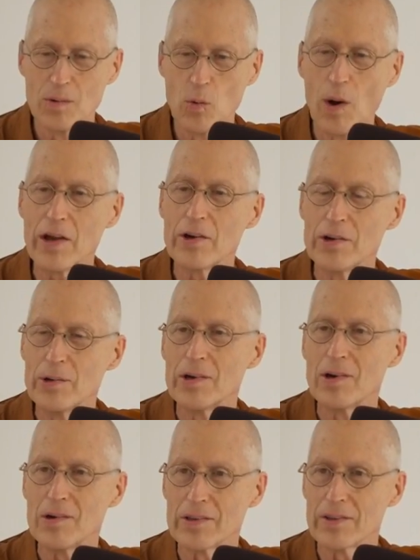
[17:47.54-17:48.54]
while you're
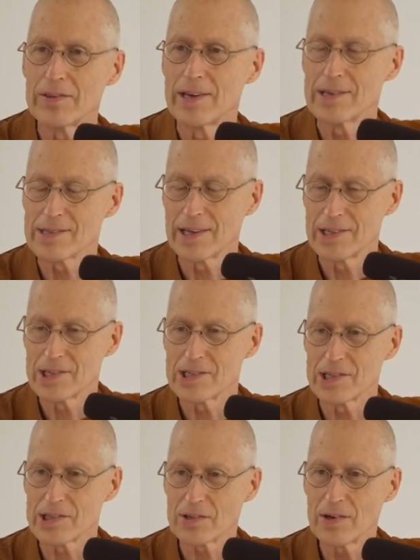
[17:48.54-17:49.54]
doing all the things I just
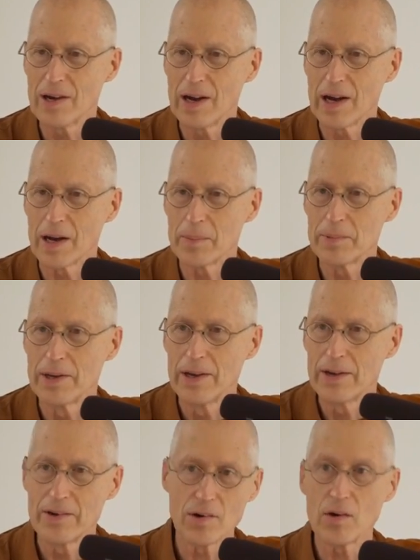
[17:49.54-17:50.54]
described,
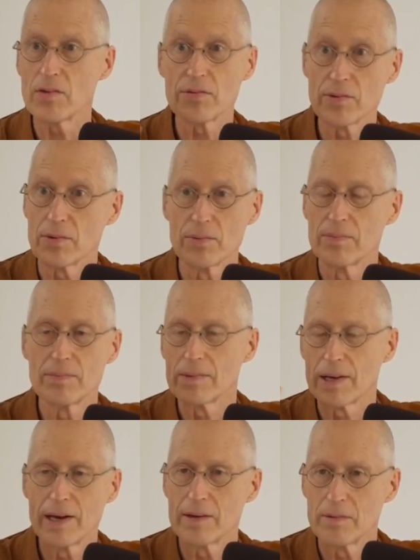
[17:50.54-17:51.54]
you're also
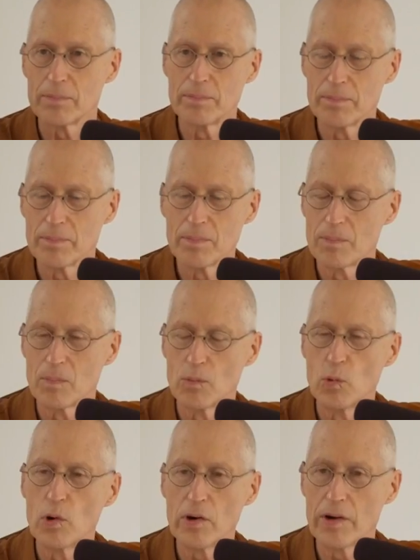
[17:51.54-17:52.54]
kind of
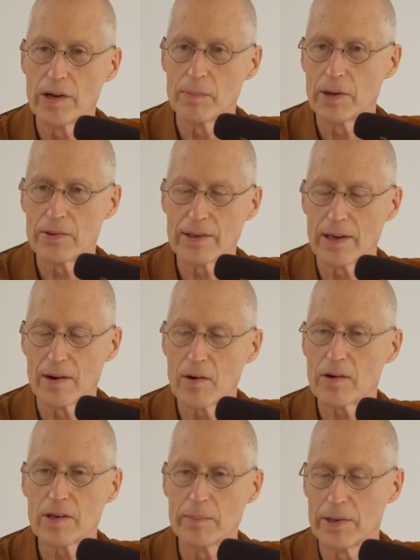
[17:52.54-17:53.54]
worrying about that
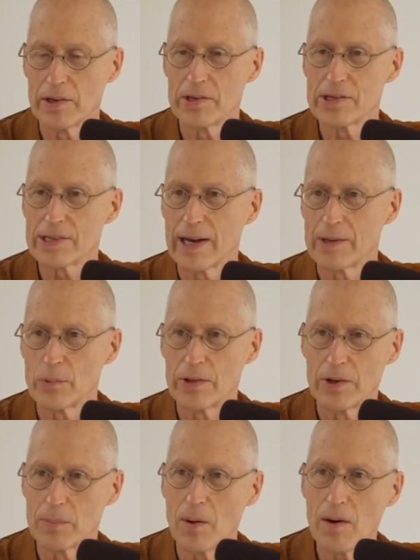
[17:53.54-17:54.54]
argument you just had with
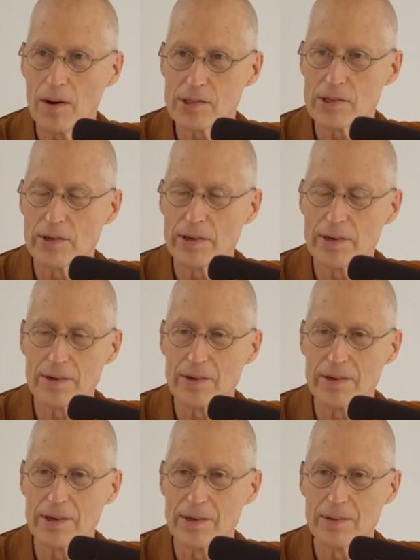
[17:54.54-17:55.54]
your boss or your
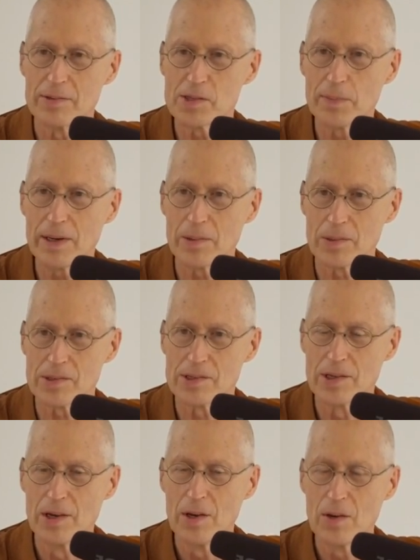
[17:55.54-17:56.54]
or your
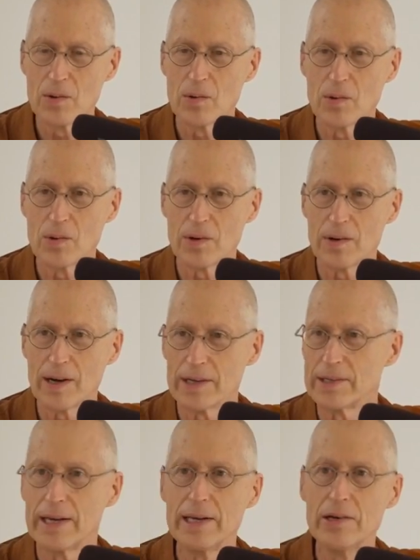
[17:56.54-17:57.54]
spouse, or uh,
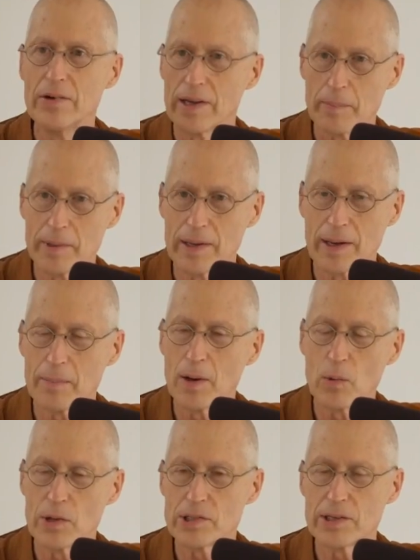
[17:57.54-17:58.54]
daydreaming
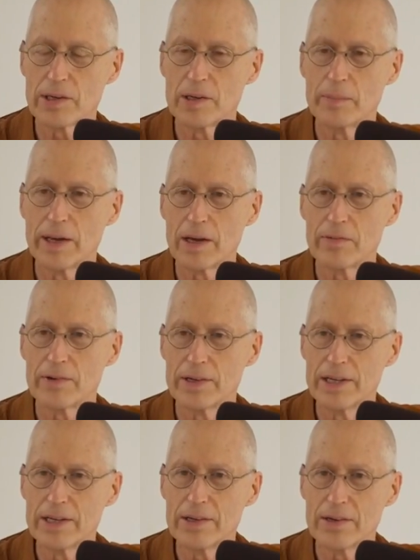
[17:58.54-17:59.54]
about what you're going to make for
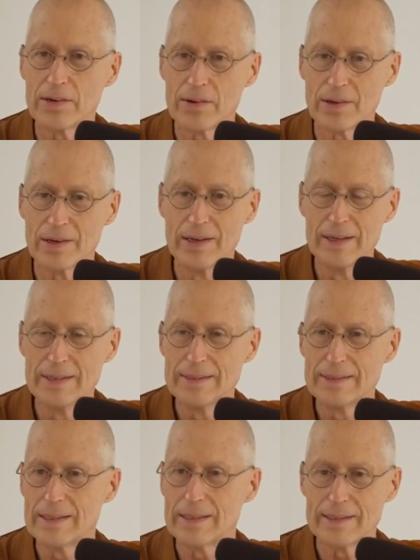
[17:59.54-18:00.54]
dinner, or
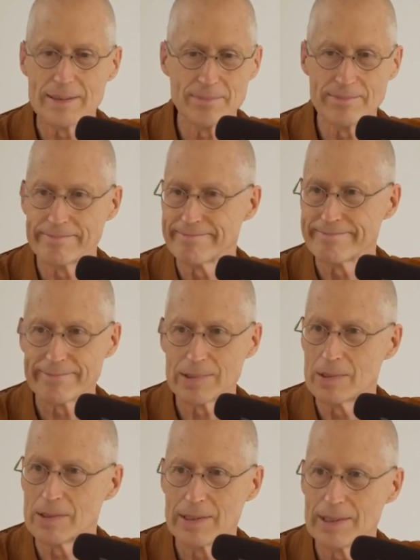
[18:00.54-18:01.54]
um,
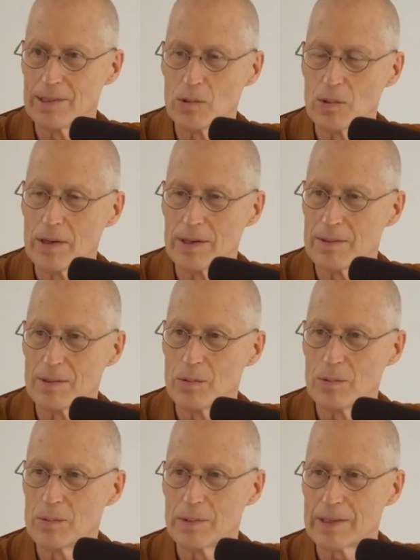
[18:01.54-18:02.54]
you know uh,
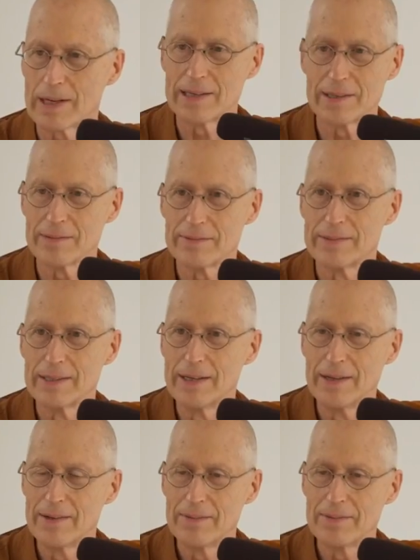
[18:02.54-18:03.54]
what of
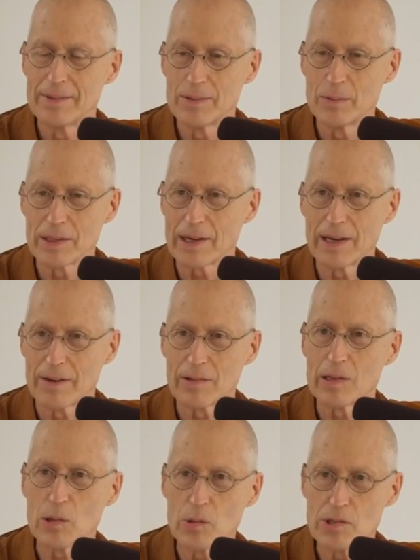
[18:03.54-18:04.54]
what kind of
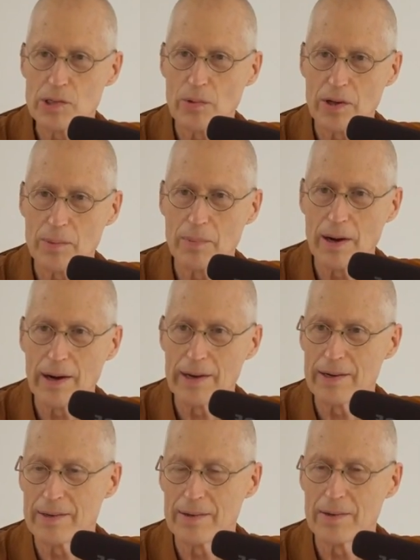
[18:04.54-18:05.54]
clothes you want to buy,
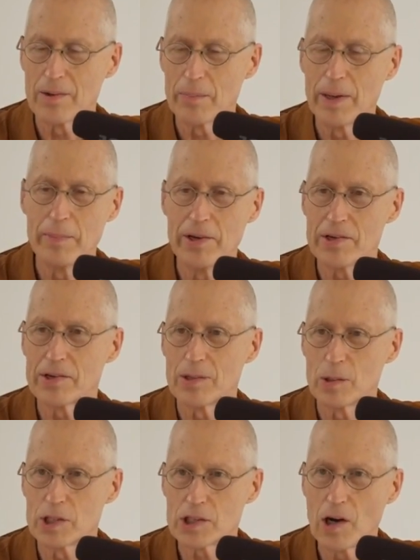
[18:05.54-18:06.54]
or, or maybe you should
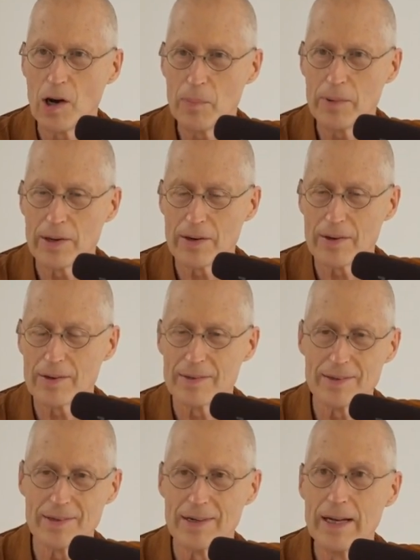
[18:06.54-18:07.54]
go shopping,
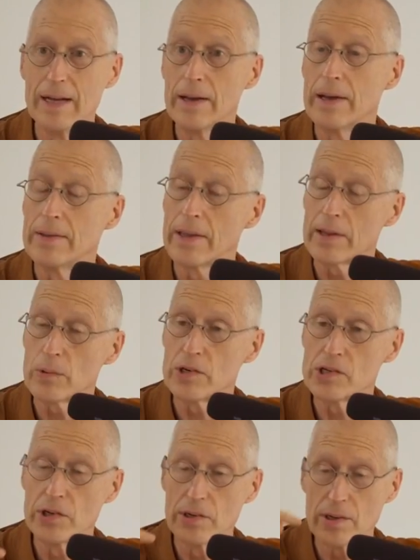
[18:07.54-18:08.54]
or, or in other
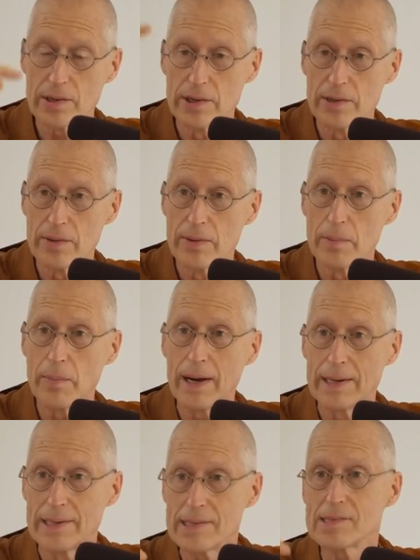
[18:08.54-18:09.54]
words, you're not, you're, the
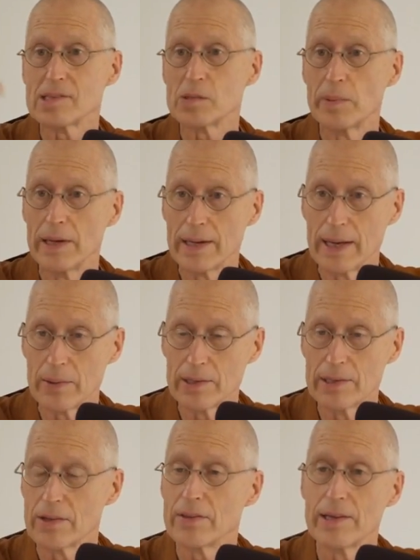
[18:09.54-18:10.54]
mind isn't spinning out
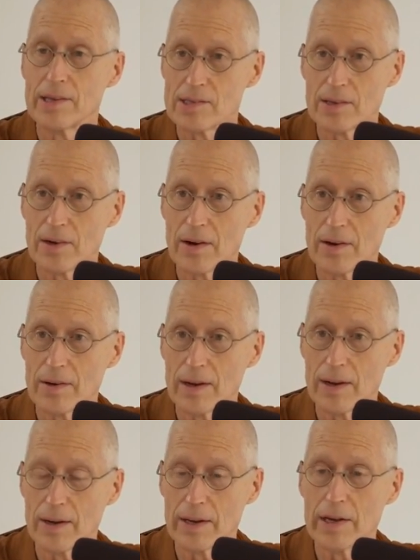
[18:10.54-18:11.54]
into things that are
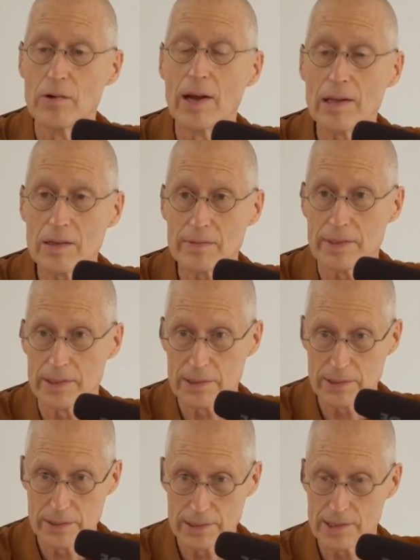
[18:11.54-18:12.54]
uh,
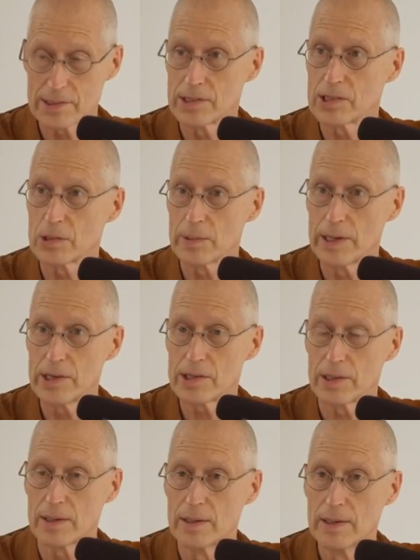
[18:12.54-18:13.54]
irrelevant to the
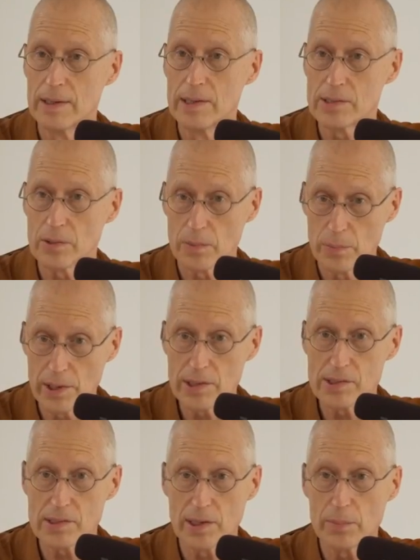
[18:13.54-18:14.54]
situation. So it
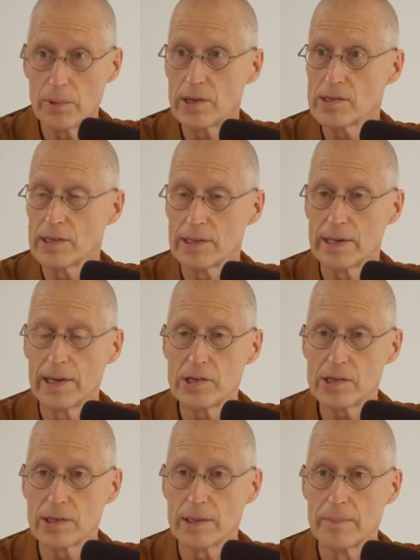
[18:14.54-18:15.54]
brings, it brings the
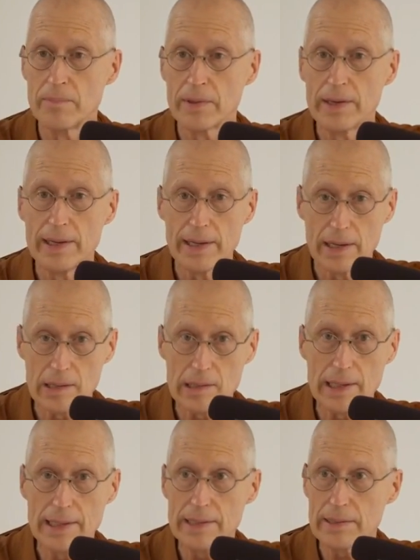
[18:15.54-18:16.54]
attention in a
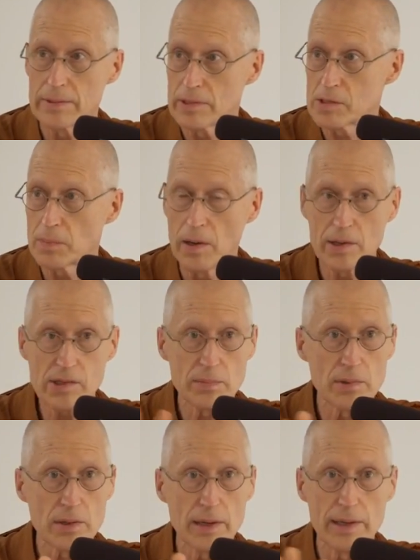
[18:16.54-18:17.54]
light and
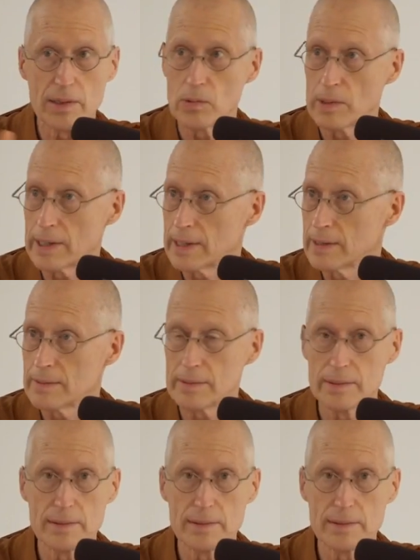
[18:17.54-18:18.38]
responsible kind of way.